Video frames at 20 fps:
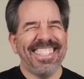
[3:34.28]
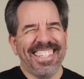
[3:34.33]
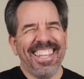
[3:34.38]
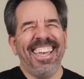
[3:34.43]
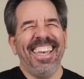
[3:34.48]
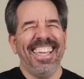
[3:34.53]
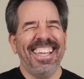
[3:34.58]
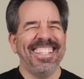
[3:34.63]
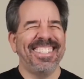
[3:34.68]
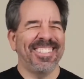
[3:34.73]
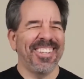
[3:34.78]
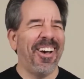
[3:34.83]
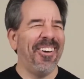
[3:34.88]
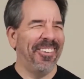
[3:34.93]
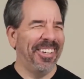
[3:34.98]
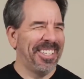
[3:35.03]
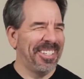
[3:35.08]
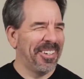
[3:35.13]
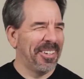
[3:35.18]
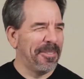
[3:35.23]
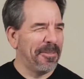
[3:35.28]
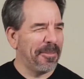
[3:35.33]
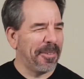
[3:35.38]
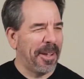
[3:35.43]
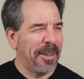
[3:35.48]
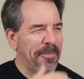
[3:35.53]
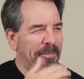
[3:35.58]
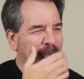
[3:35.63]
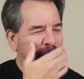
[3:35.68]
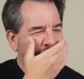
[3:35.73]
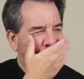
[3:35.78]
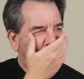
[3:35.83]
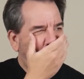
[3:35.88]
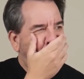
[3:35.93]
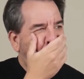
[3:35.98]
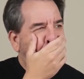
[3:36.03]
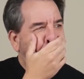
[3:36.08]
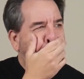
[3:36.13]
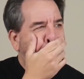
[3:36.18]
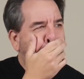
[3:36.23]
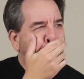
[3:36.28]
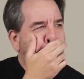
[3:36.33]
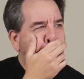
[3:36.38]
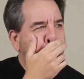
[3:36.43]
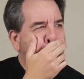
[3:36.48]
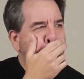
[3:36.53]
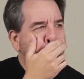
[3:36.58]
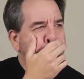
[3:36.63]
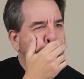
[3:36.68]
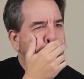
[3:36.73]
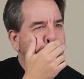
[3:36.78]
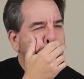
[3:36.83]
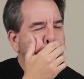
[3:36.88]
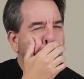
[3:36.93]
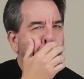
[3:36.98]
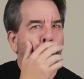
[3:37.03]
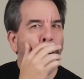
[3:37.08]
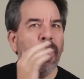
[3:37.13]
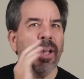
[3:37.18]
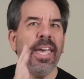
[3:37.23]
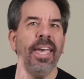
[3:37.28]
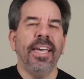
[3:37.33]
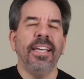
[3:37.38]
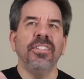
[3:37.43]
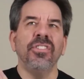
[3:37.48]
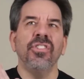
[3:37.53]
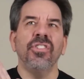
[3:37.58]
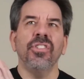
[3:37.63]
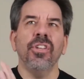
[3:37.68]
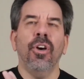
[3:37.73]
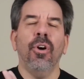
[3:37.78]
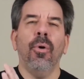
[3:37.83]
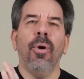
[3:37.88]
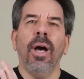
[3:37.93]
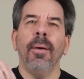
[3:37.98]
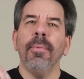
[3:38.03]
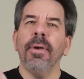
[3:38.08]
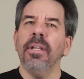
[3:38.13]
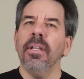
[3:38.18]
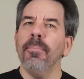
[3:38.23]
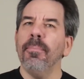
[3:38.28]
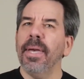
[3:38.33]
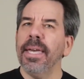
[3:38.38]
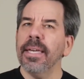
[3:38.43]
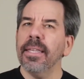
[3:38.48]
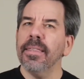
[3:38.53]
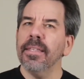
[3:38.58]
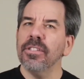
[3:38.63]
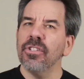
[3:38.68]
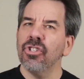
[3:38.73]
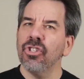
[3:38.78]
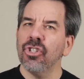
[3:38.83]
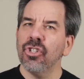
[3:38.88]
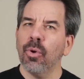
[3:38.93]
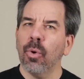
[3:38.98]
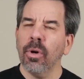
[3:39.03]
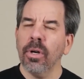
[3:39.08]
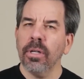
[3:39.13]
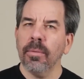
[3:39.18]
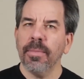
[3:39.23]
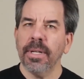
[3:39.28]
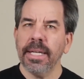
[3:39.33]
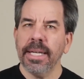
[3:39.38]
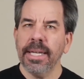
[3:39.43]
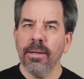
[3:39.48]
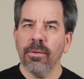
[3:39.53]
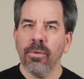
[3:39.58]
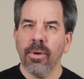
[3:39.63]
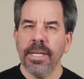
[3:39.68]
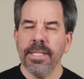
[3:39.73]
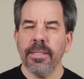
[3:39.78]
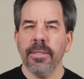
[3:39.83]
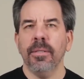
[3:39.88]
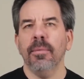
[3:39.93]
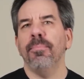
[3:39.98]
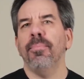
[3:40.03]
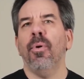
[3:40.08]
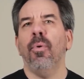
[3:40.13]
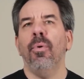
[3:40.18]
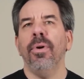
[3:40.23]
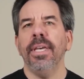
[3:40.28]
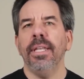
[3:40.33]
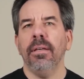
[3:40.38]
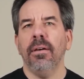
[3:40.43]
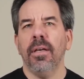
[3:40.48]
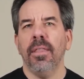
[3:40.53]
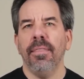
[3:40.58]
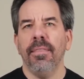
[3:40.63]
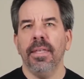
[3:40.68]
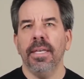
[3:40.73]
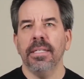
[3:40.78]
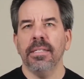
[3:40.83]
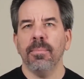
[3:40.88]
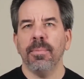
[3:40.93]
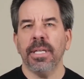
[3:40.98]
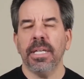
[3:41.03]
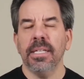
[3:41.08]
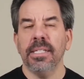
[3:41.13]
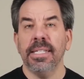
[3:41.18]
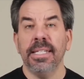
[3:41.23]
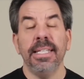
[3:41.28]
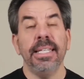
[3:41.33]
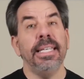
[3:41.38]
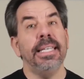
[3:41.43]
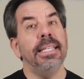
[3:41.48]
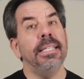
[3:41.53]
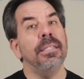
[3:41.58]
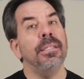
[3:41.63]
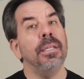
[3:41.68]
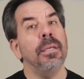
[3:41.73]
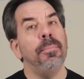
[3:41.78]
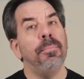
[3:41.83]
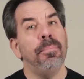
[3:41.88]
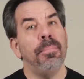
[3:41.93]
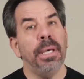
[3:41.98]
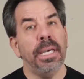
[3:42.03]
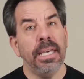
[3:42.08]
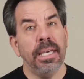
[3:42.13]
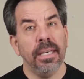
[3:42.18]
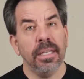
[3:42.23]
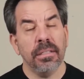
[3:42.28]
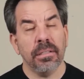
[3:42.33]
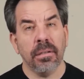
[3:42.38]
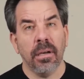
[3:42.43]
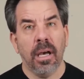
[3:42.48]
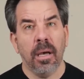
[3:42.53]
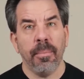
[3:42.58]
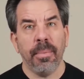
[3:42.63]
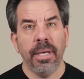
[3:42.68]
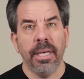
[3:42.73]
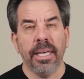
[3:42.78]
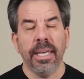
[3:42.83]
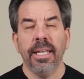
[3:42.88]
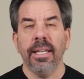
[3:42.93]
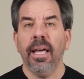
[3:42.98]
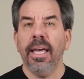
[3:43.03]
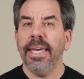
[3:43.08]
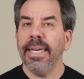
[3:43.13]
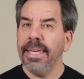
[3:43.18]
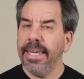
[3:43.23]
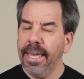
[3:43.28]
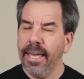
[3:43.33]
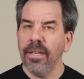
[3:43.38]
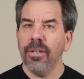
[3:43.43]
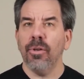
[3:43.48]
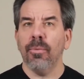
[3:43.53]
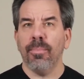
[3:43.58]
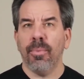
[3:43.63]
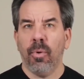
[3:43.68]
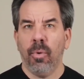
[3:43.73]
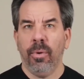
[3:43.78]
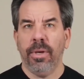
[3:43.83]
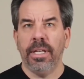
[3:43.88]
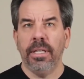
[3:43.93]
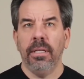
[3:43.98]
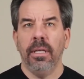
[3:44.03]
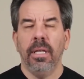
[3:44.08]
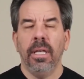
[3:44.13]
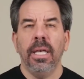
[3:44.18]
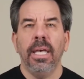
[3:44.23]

it's it's all in good fun. Um, okay, so I'm going to make this short. I'm going to get right to the point on this because it is a big topic, and I get your point